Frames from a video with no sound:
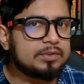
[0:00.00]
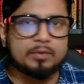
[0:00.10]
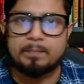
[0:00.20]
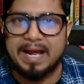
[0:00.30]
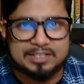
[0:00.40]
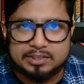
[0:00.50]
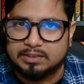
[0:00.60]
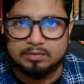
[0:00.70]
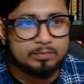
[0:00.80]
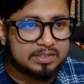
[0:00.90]
Your
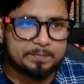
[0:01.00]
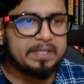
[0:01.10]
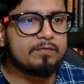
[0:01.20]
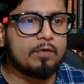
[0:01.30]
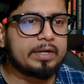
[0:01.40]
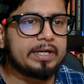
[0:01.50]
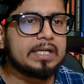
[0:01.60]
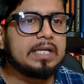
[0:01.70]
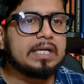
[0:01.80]
passion will speak for it.